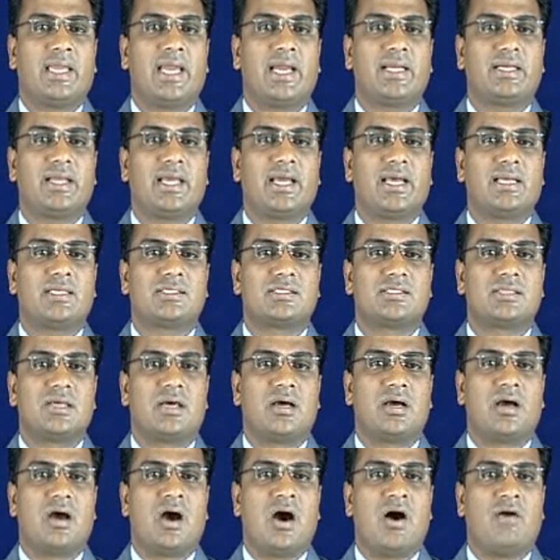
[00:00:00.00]
get
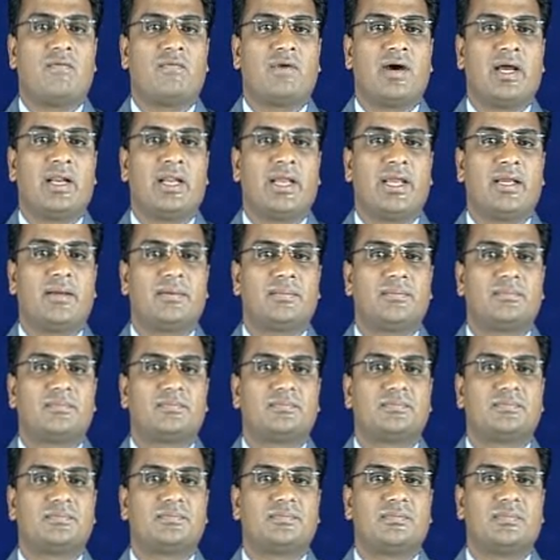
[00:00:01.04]
s of array,
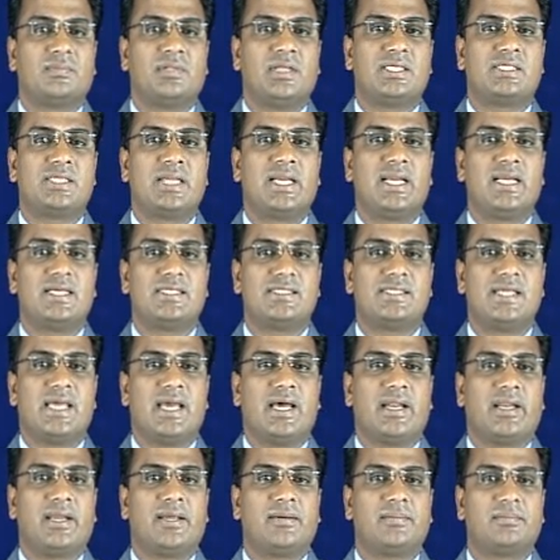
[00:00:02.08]
this reads
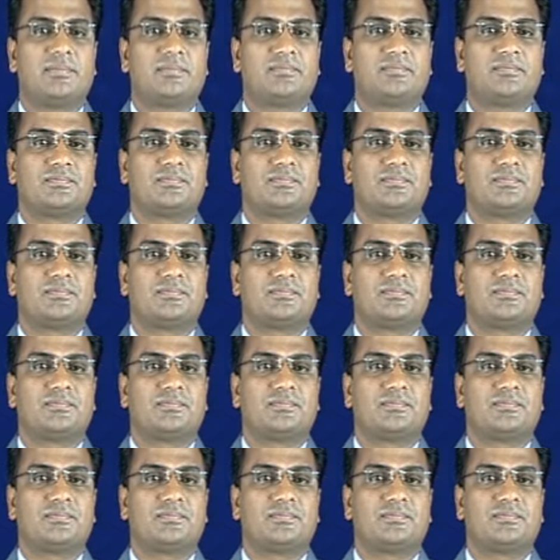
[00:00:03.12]
the array,